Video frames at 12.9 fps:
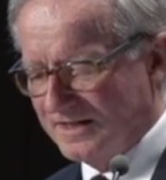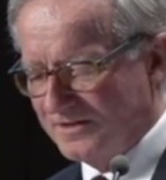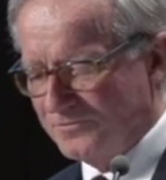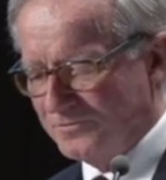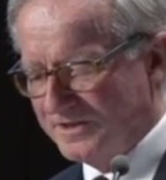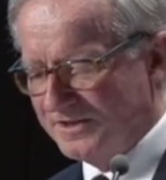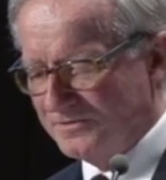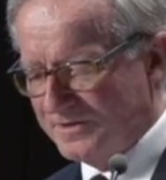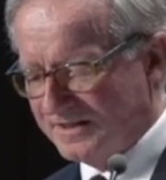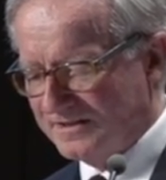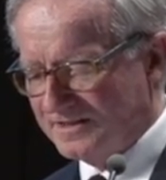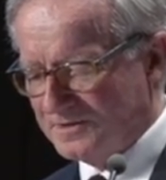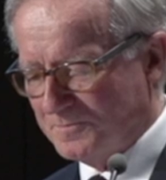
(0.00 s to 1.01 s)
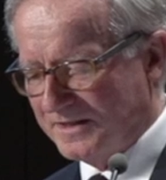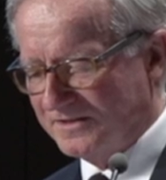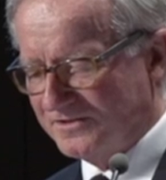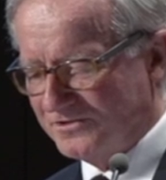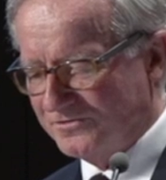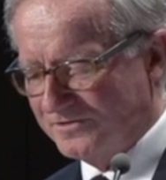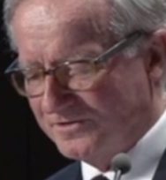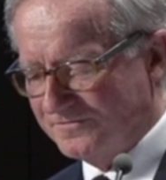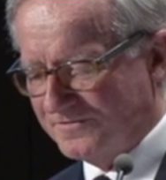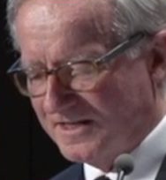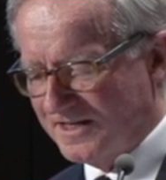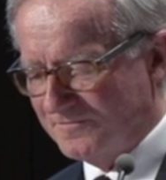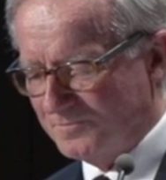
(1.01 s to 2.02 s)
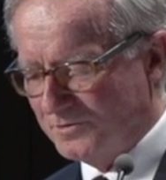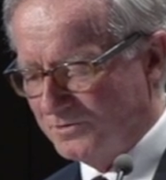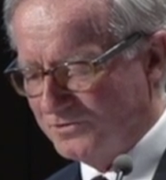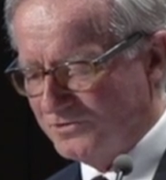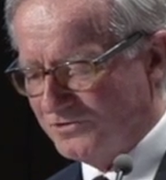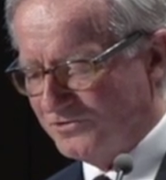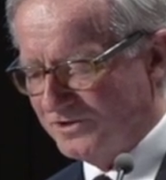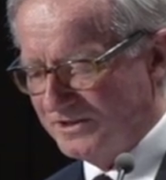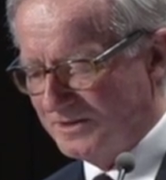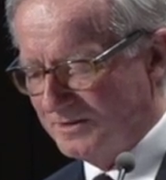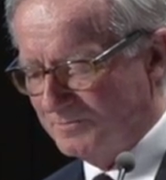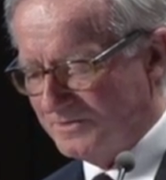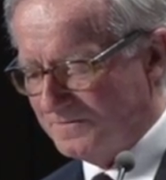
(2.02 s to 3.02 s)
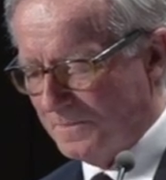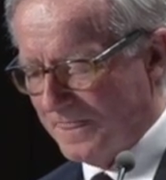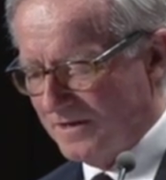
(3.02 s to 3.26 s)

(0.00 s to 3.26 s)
and redirect expenditure into 5 broad streams,